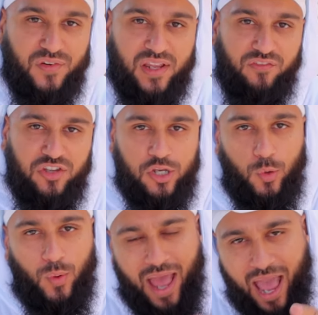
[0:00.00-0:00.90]
forgiven
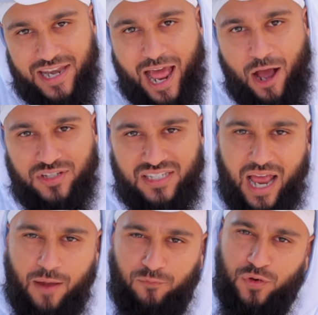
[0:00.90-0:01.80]
you. And now it's
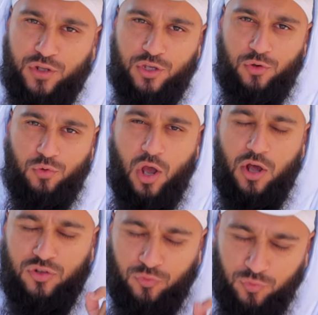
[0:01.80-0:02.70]
time for you
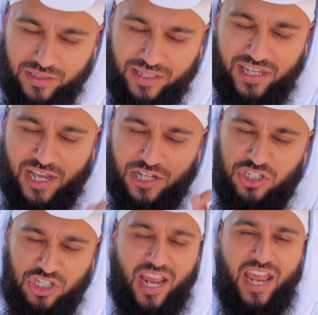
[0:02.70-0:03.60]
to really
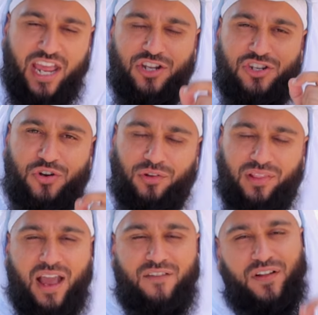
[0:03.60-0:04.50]
change your
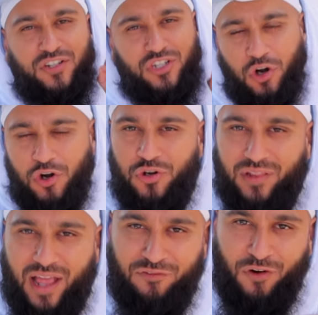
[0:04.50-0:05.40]
life and turn your
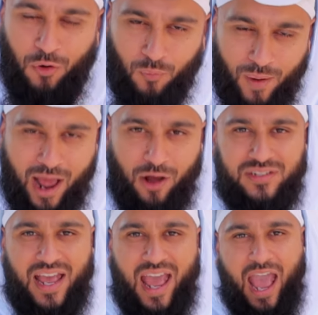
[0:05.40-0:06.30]
life
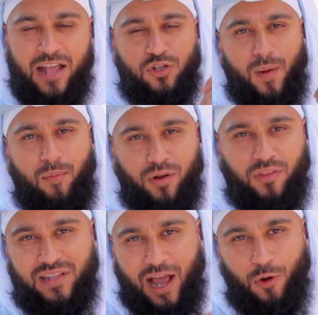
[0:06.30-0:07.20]
around. And to my
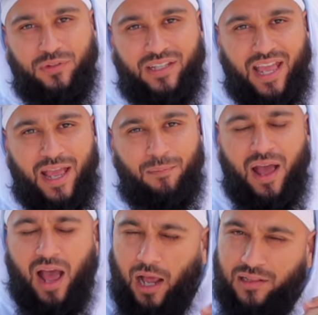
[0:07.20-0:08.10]
brother Daud Kim,
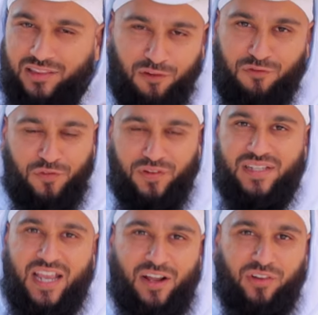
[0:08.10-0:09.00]
I love you for the
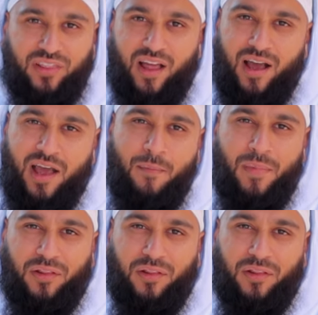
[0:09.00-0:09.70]
sake of Allah. May